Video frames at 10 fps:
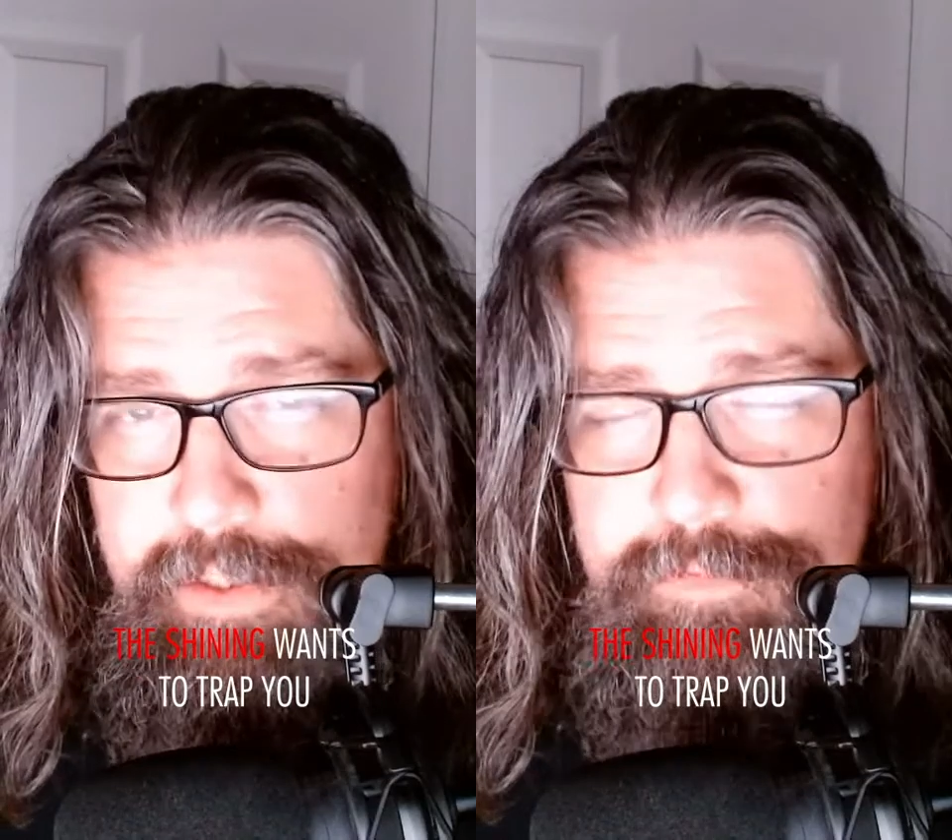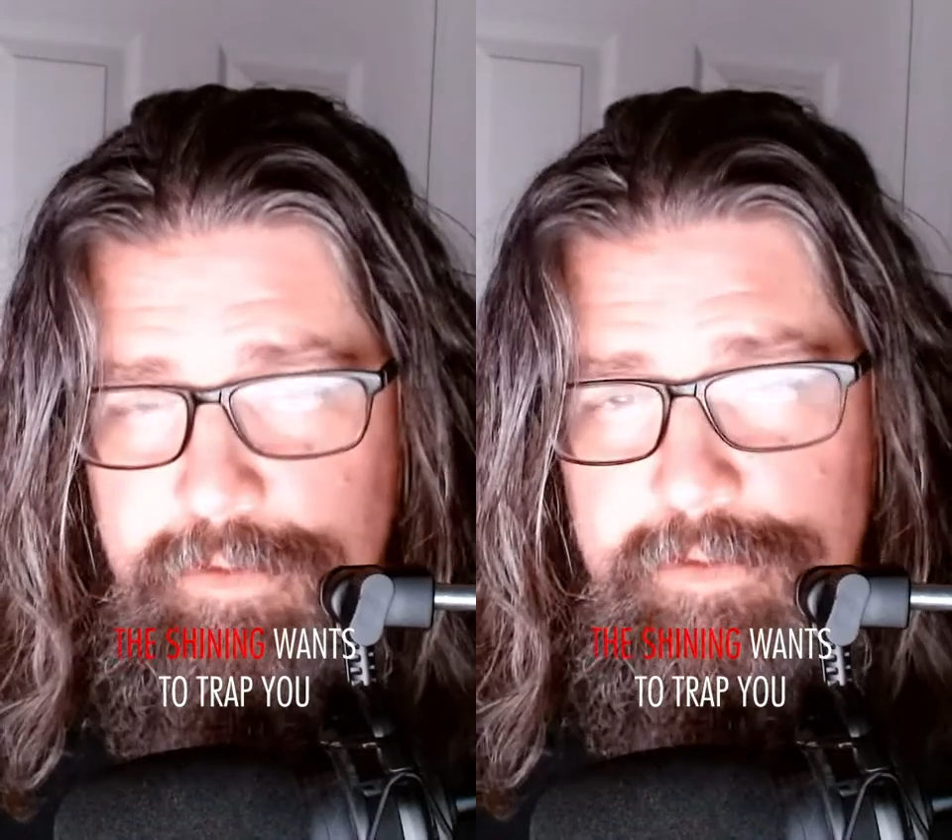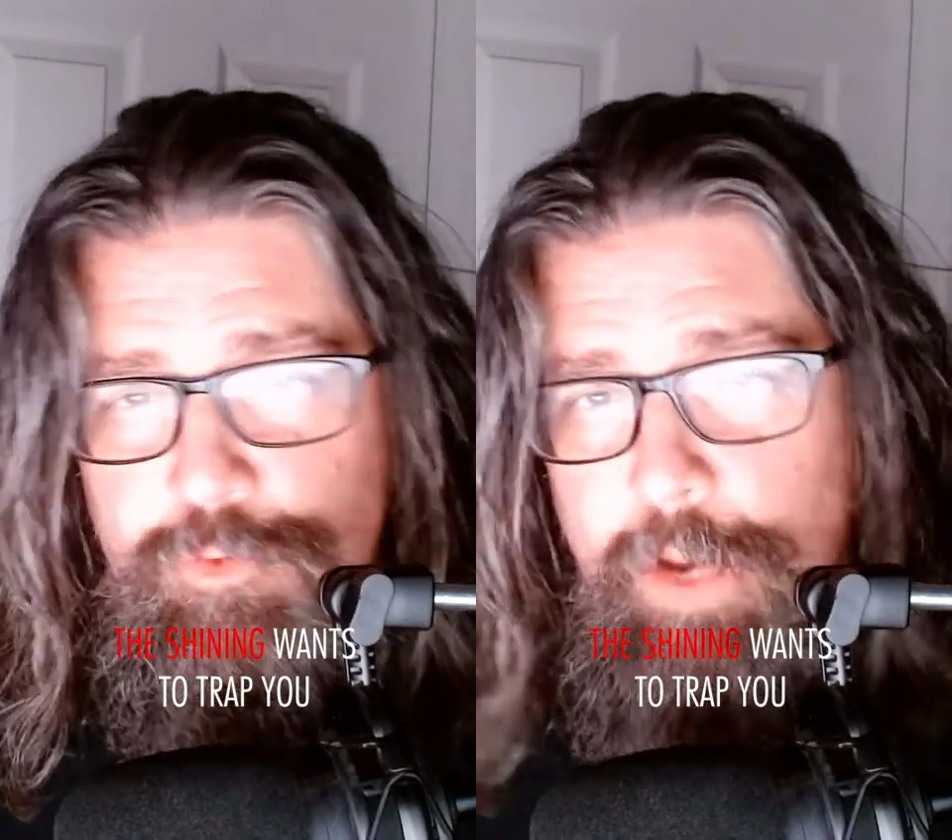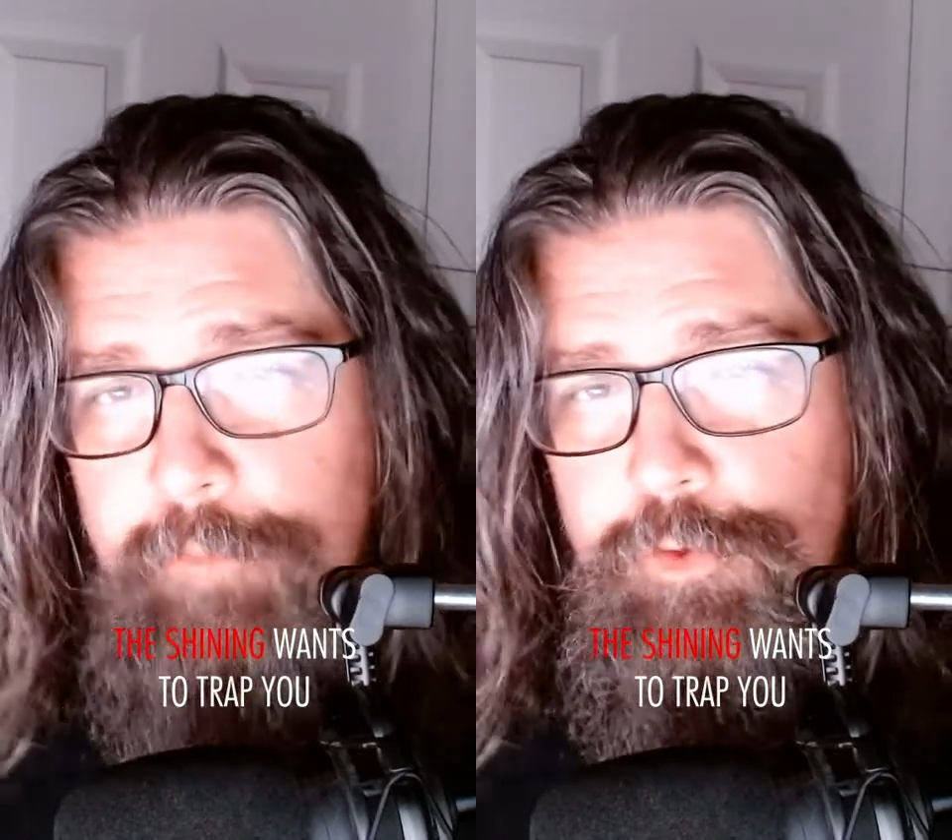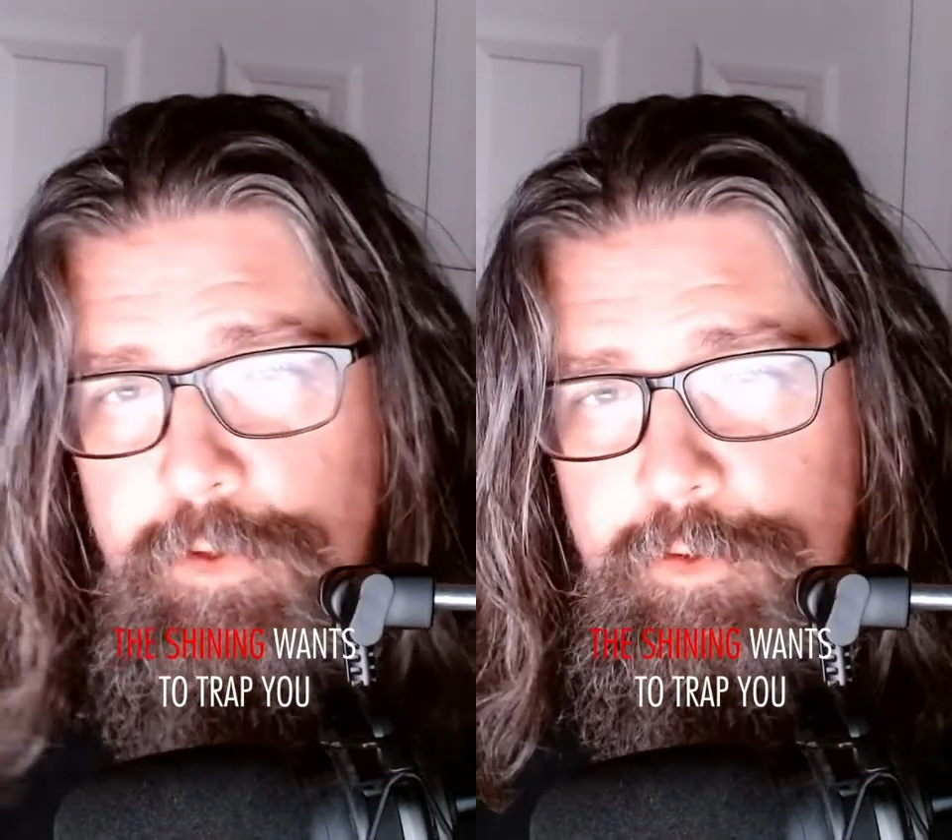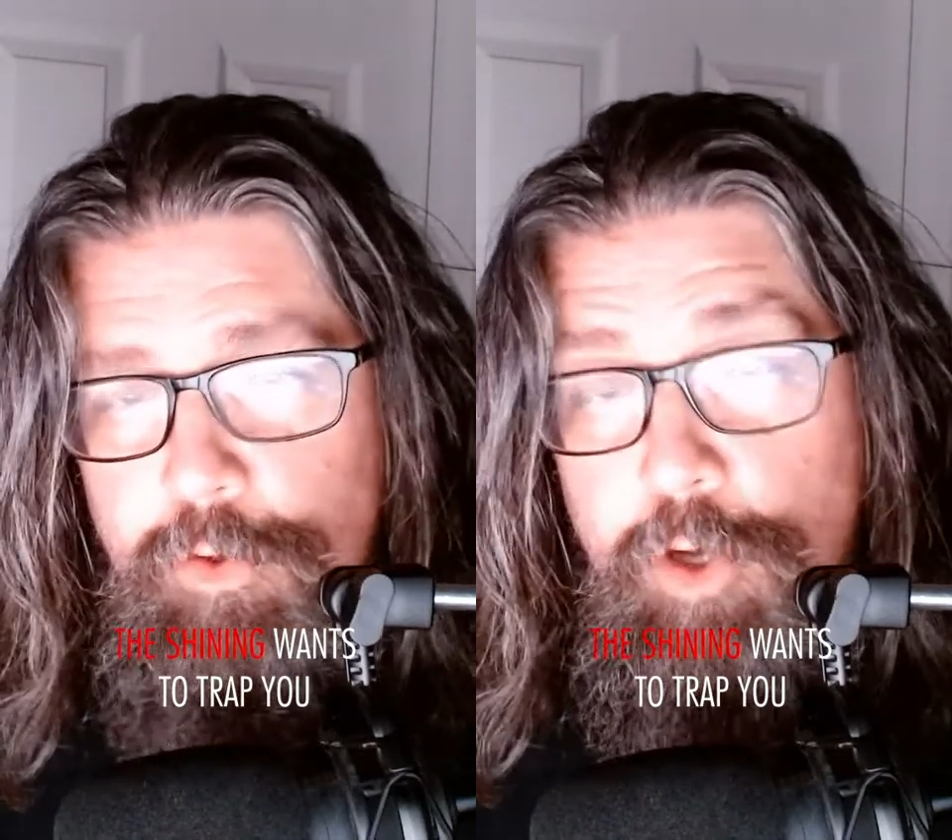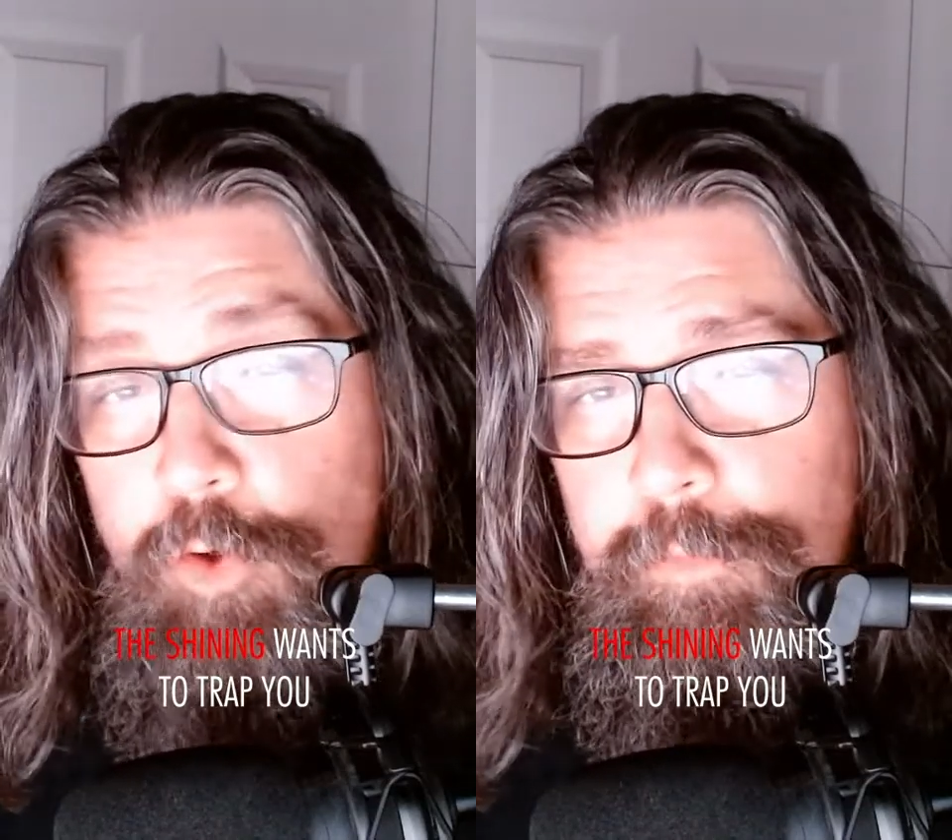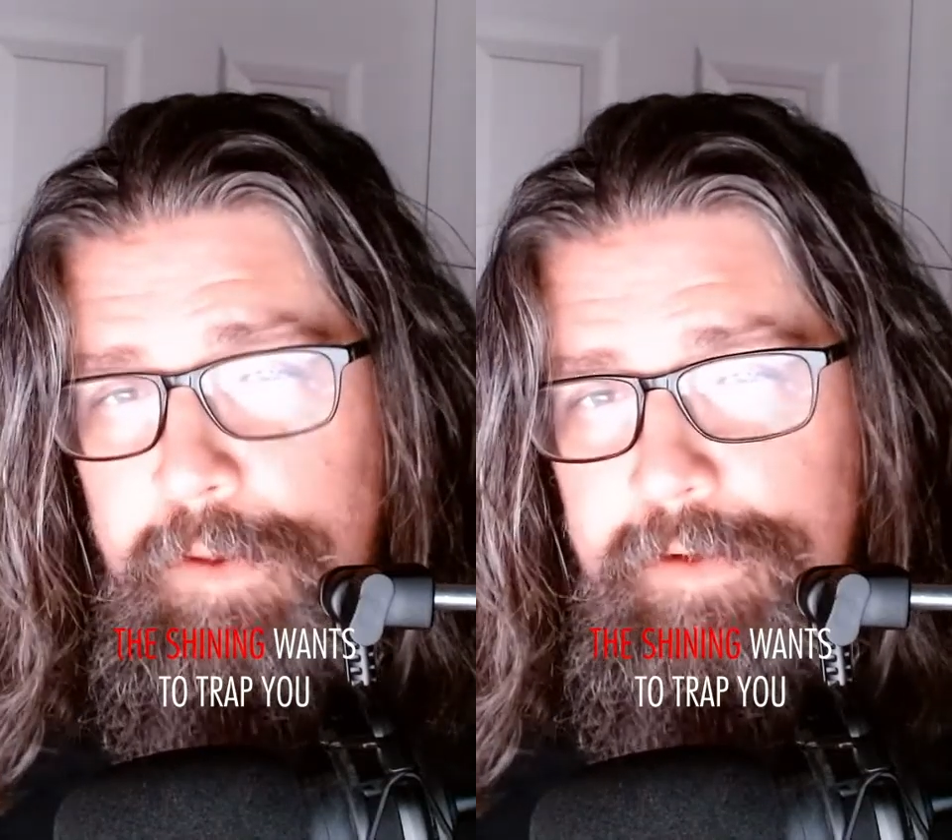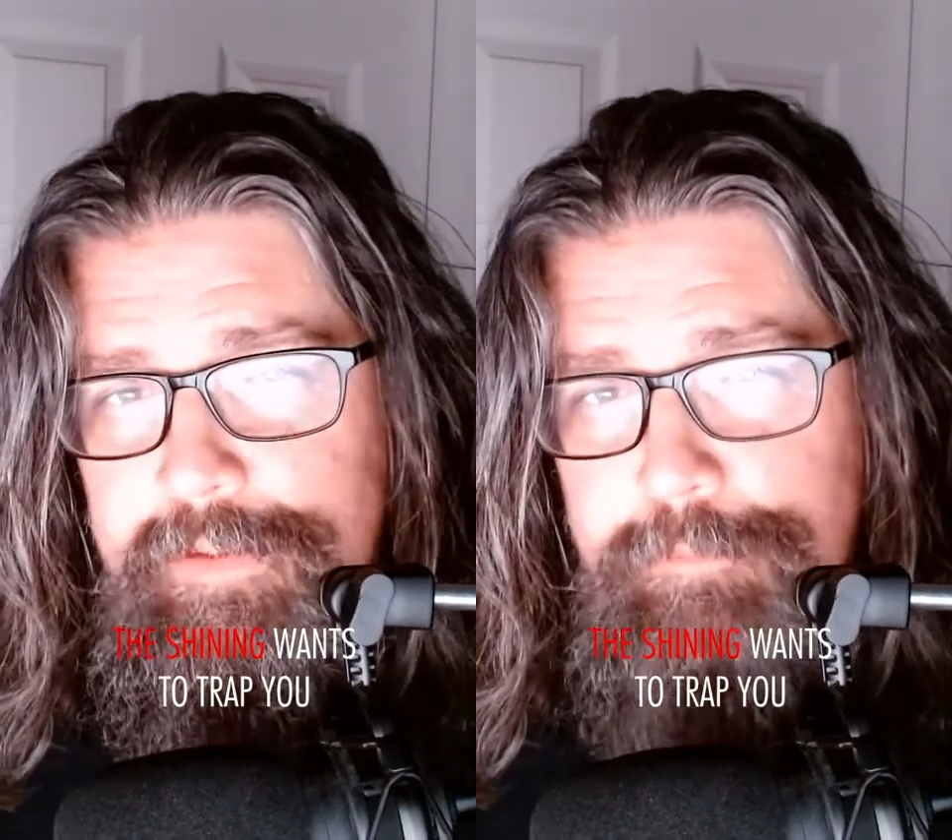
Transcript: husband has trapped her into a codependent